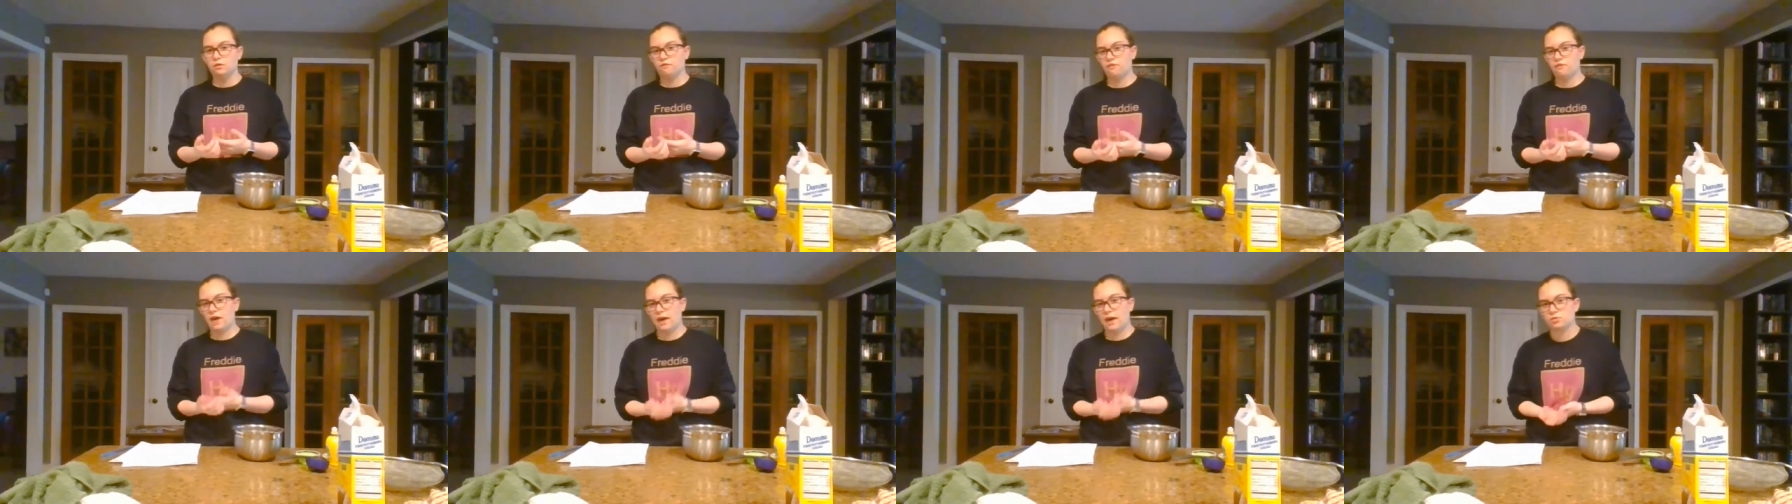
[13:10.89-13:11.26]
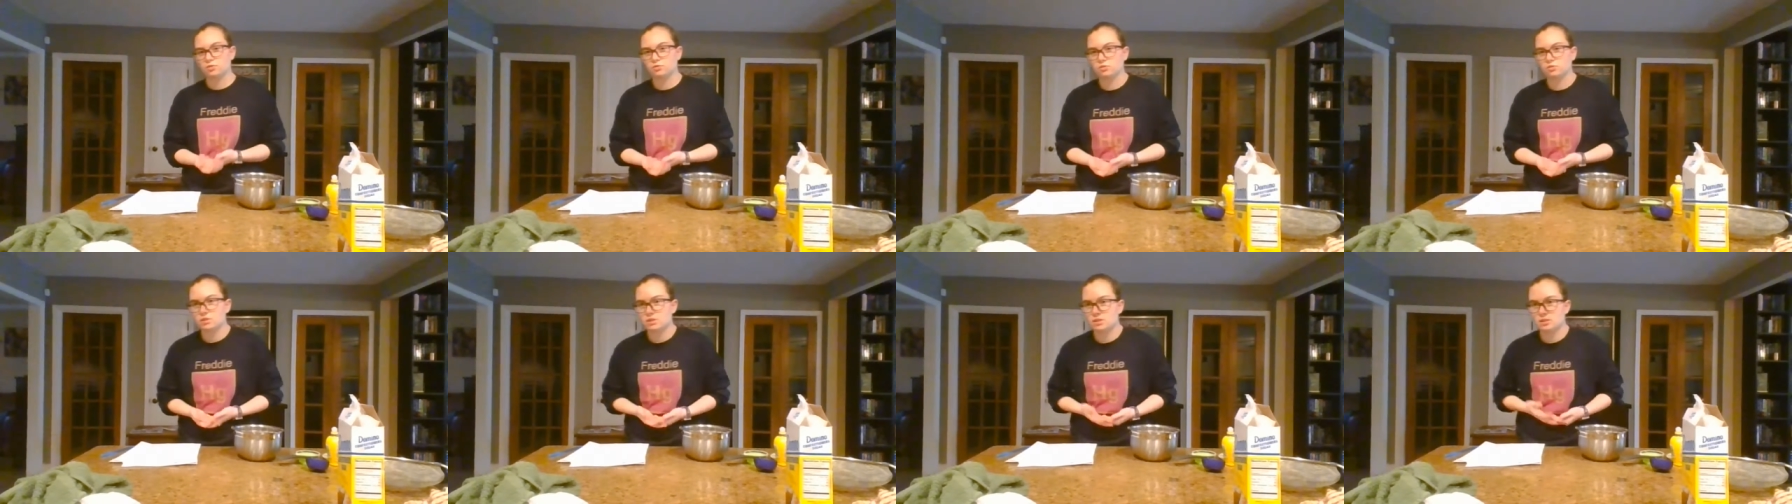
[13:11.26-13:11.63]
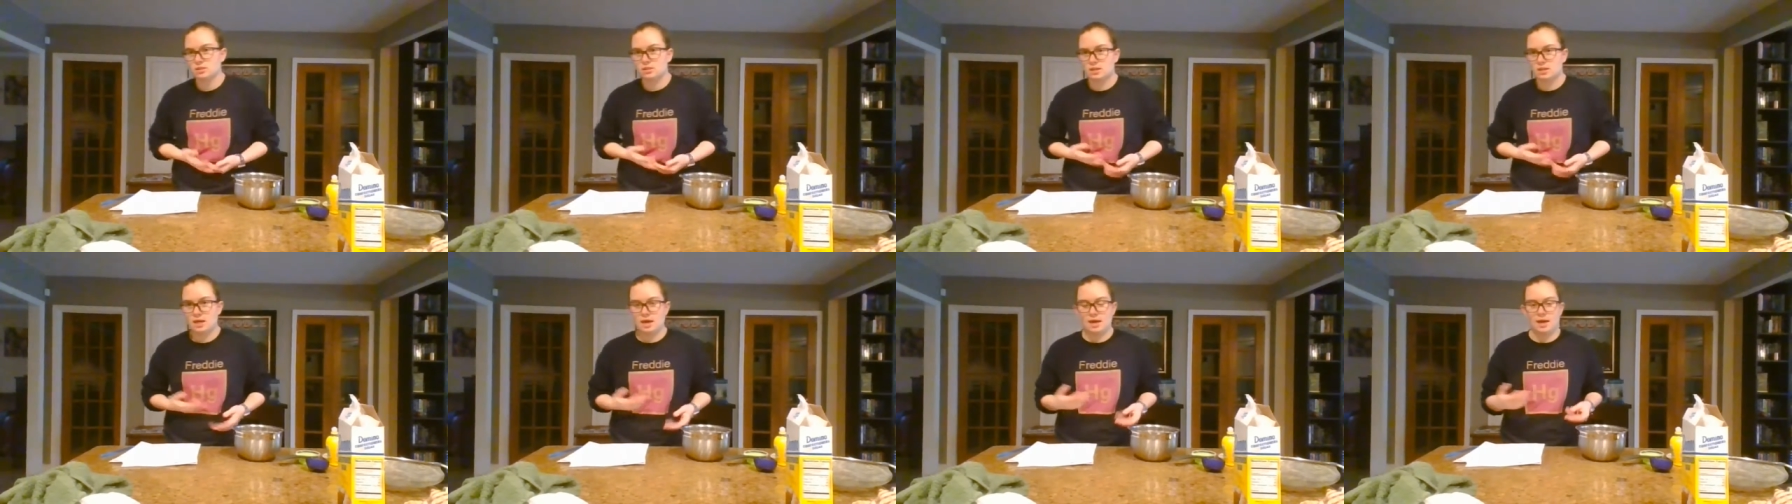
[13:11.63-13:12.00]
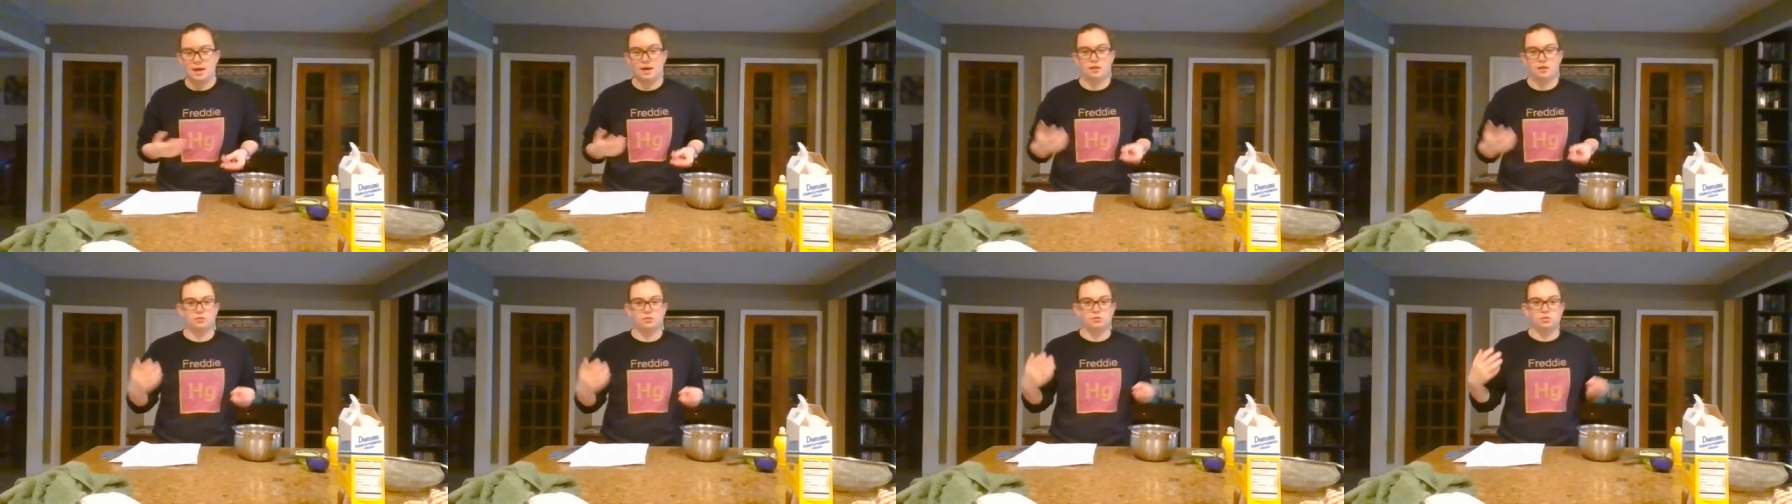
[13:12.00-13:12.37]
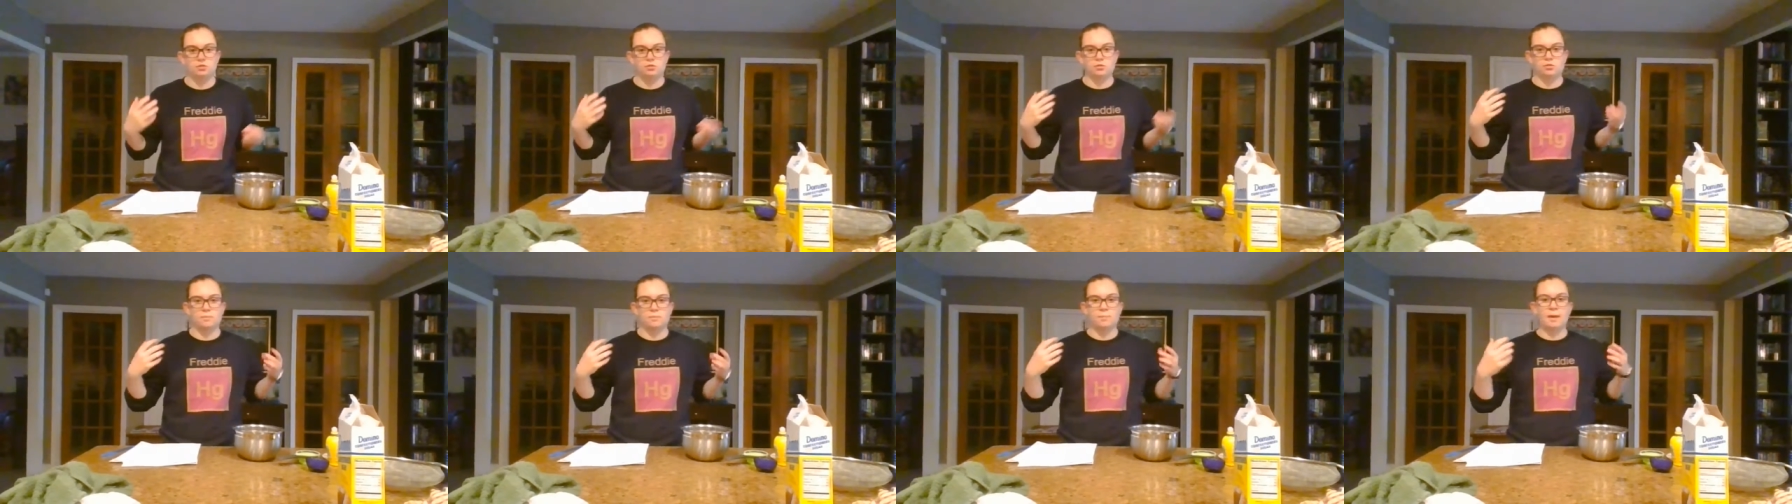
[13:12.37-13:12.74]
factories
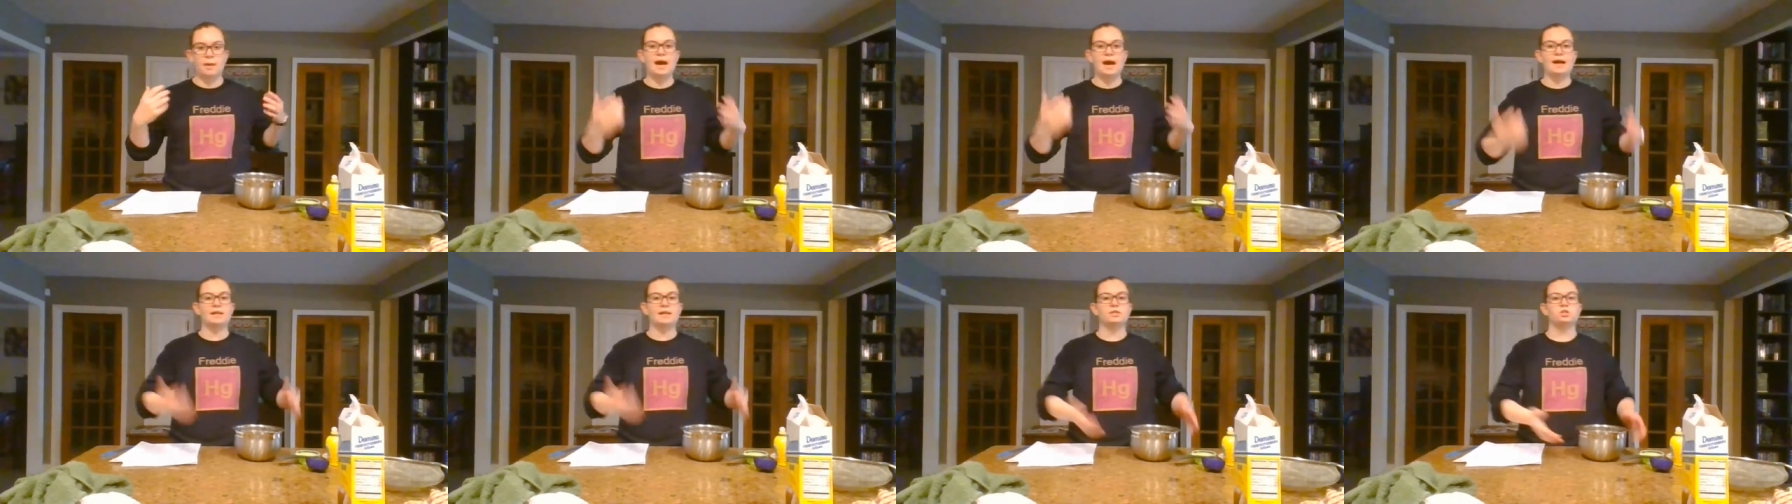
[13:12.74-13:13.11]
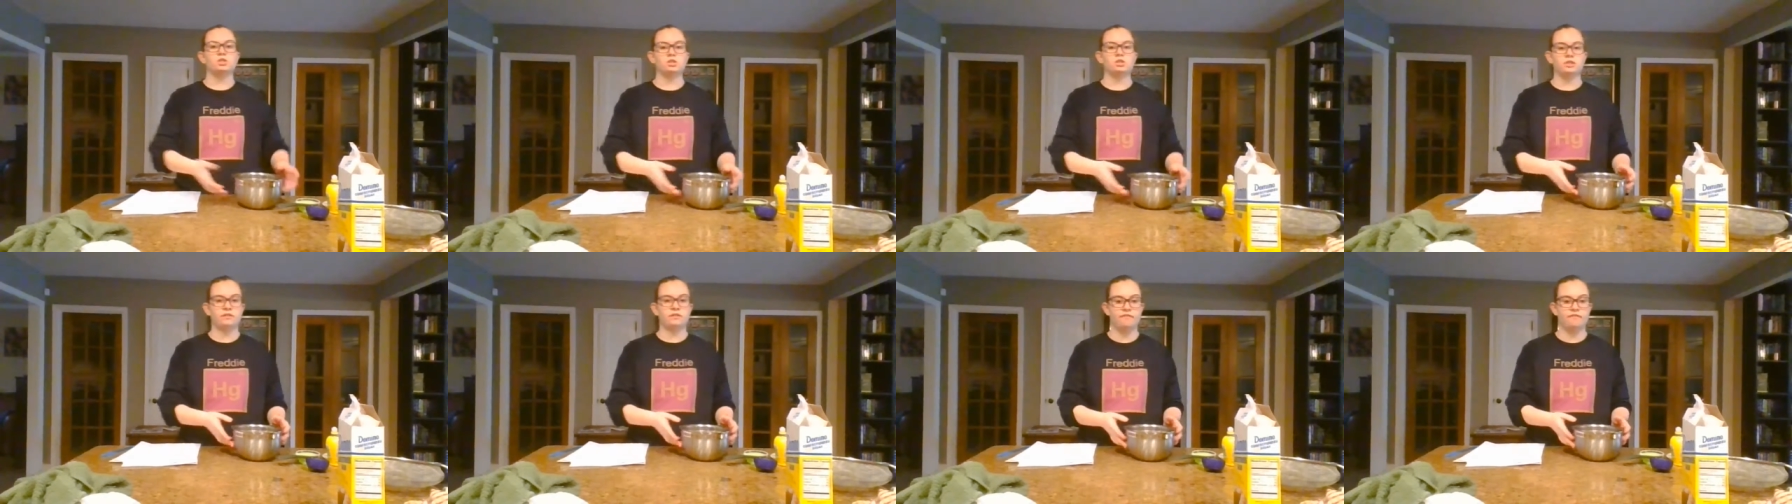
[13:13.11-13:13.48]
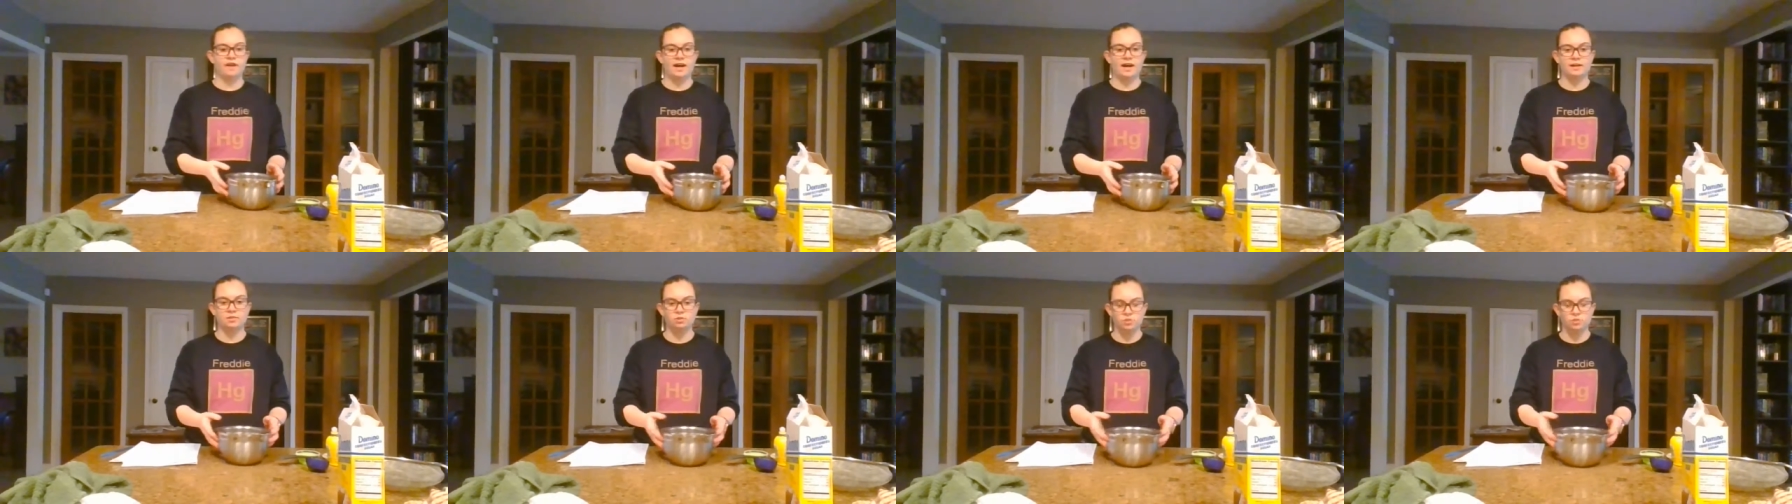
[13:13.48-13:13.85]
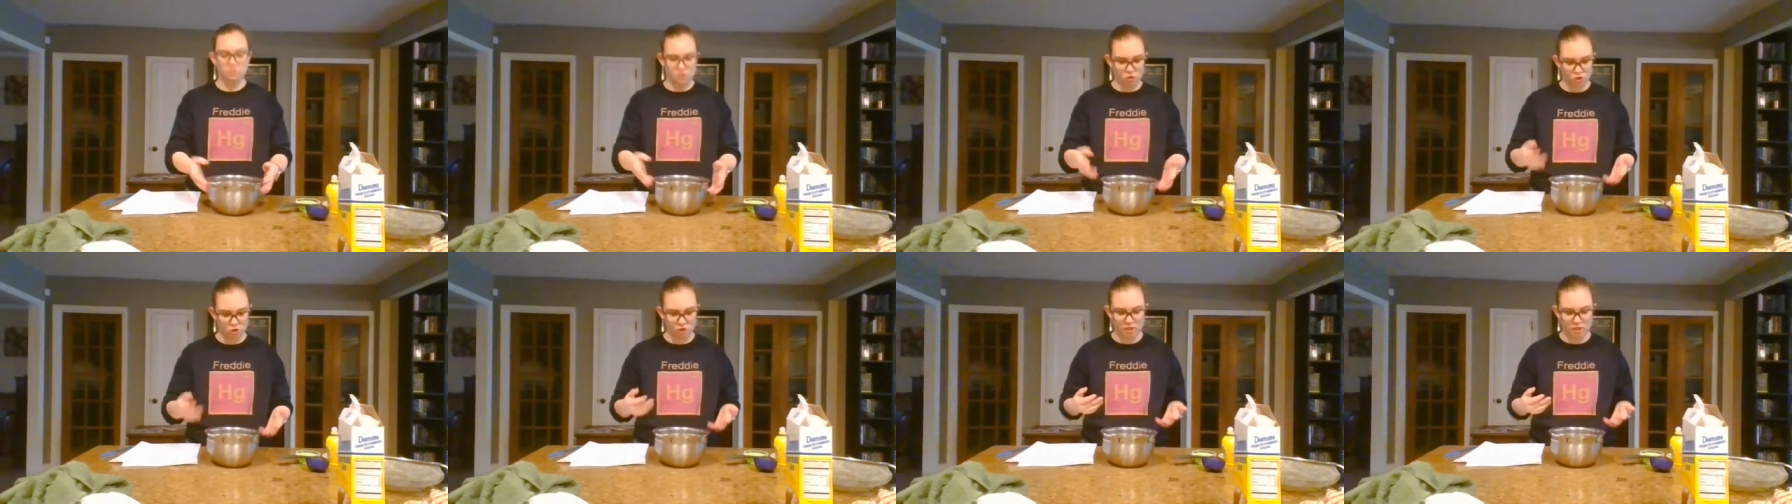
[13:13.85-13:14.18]
and packaging factories,